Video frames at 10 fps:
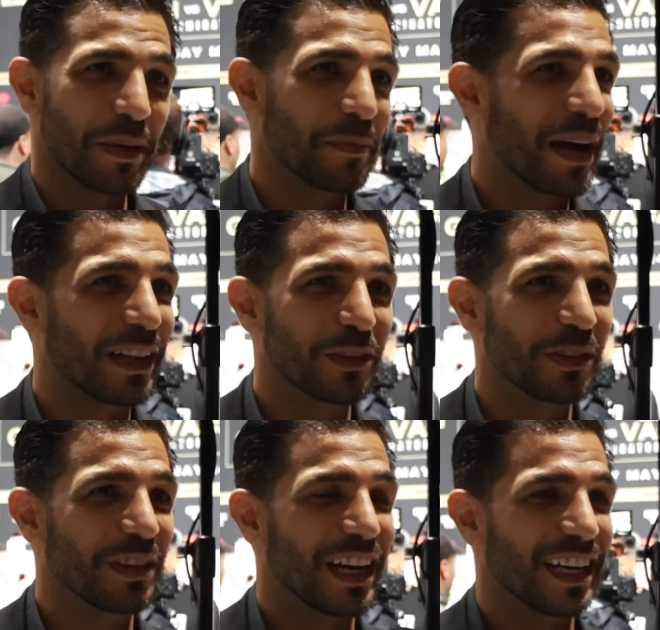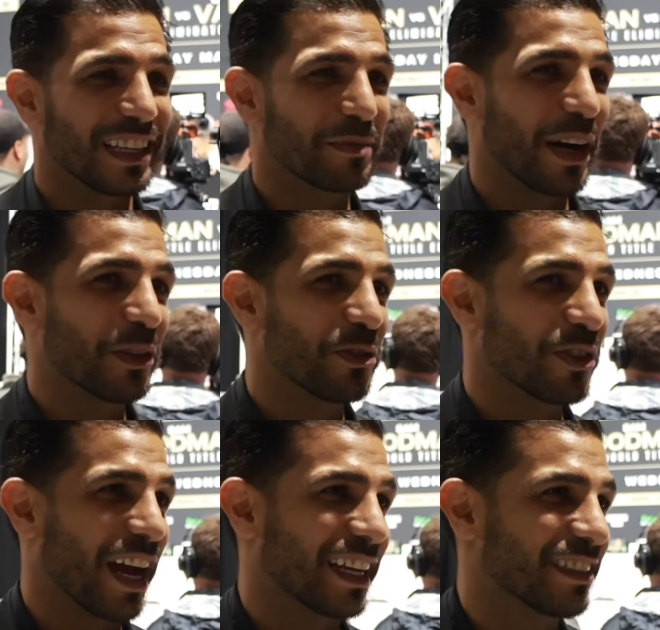Badu
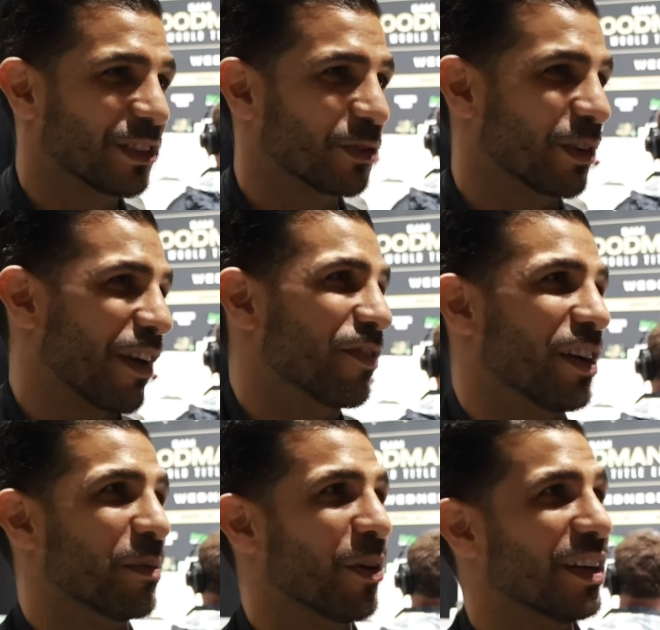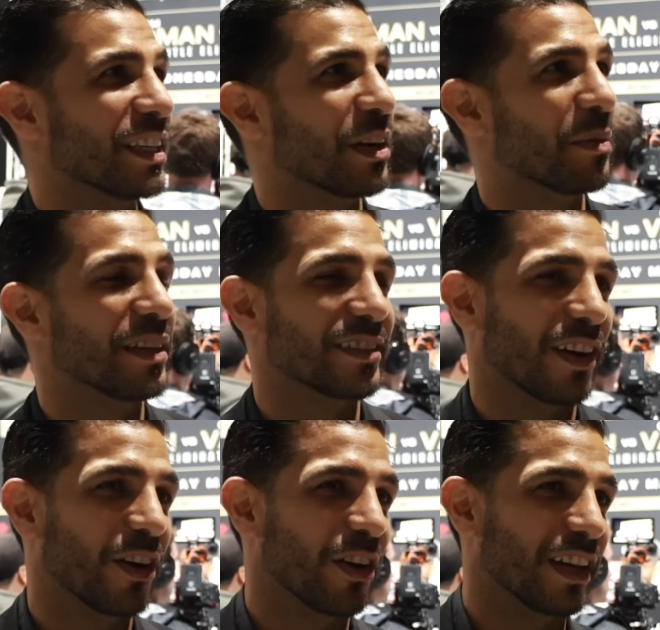Jack is a great friend of mine.
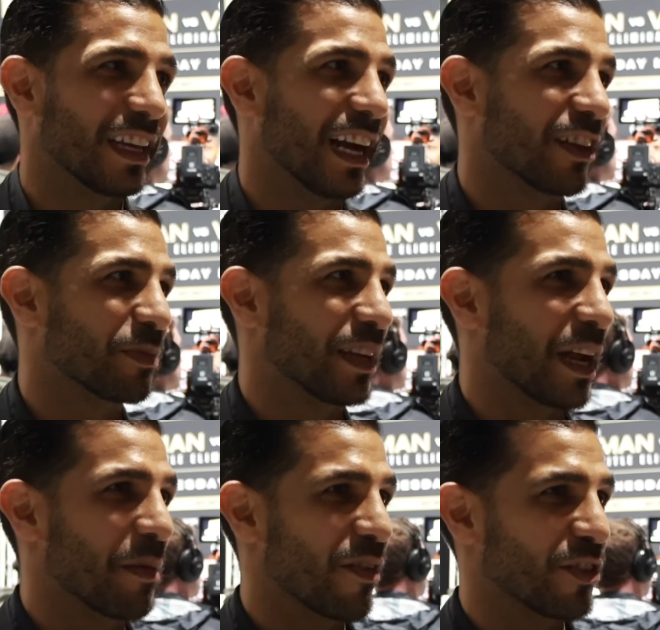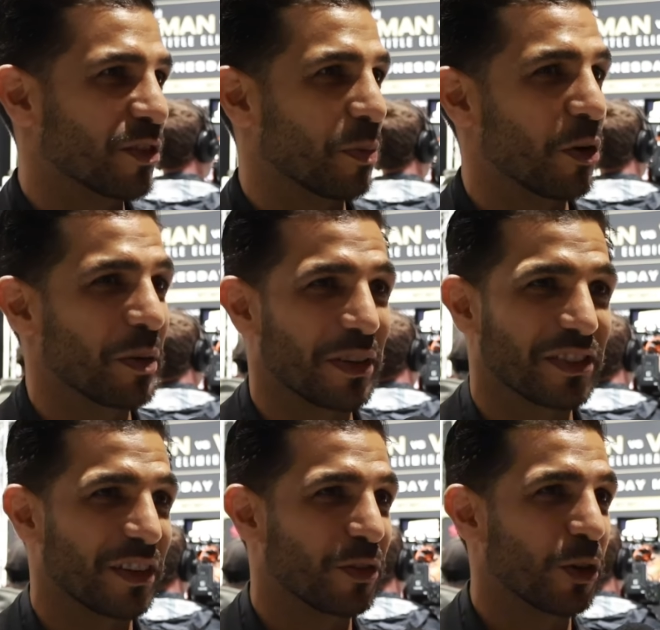So he asked me to come over and support him, and I
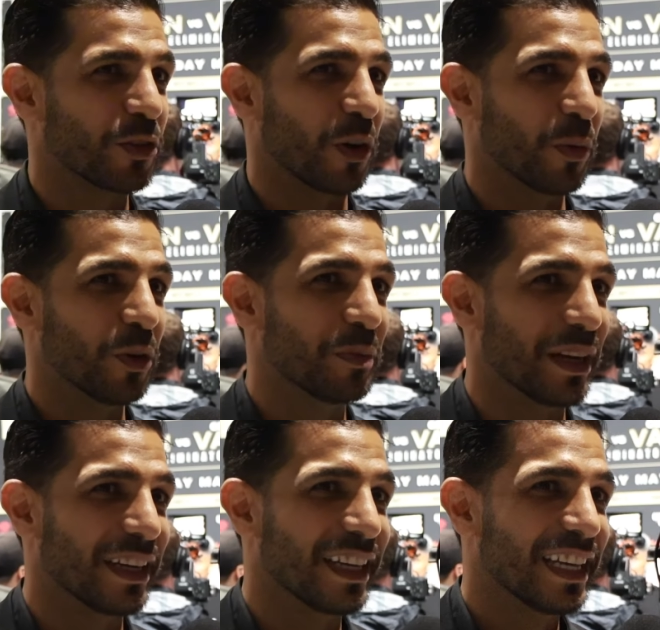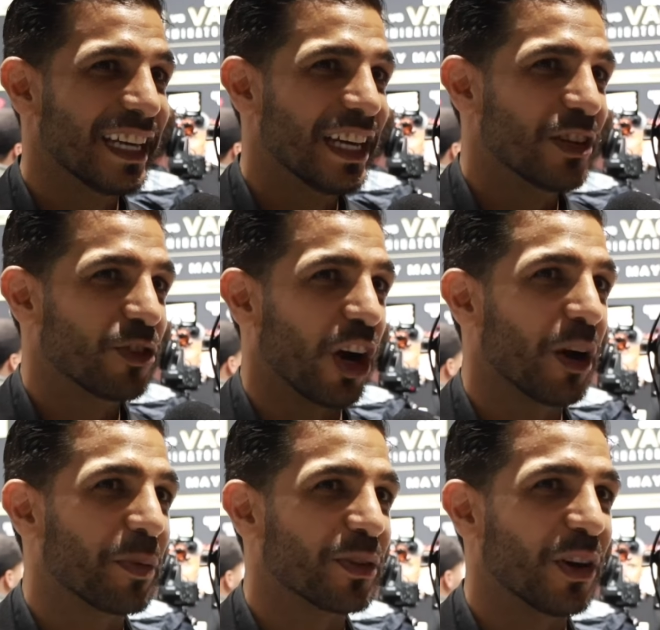said, of course I would. But
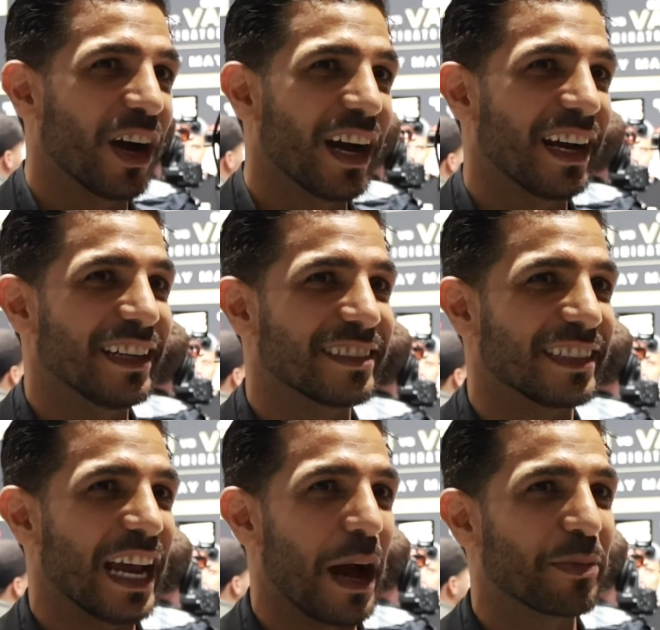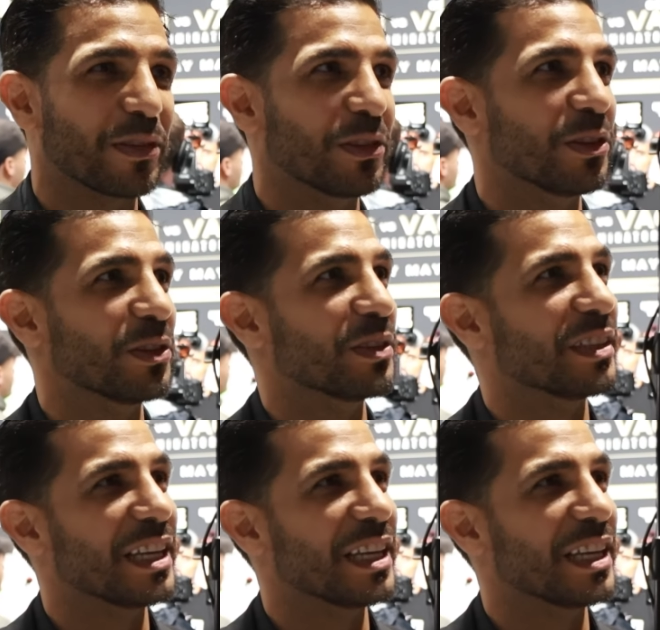Jai Opetaia is an absolute